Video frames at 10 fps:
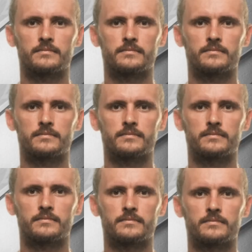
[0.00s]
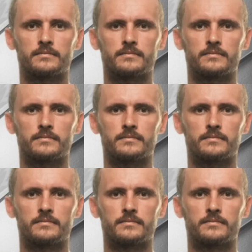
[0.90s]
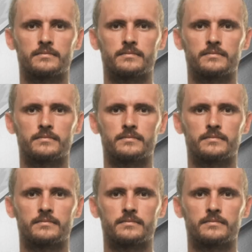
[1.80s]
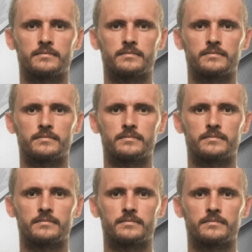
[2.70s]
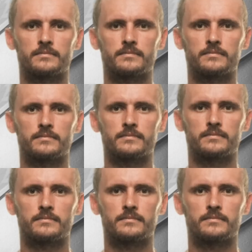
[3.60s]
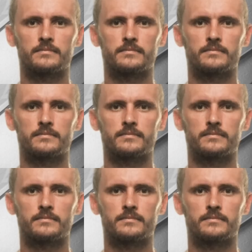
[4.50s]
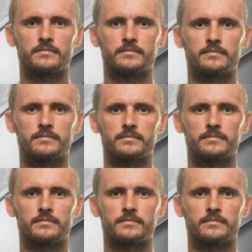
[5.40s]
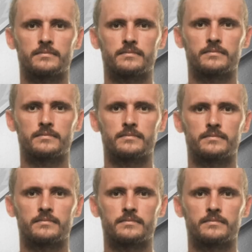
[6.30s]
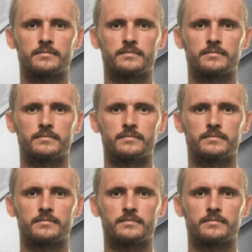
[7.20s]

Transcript: No words are spoken by the person on screen.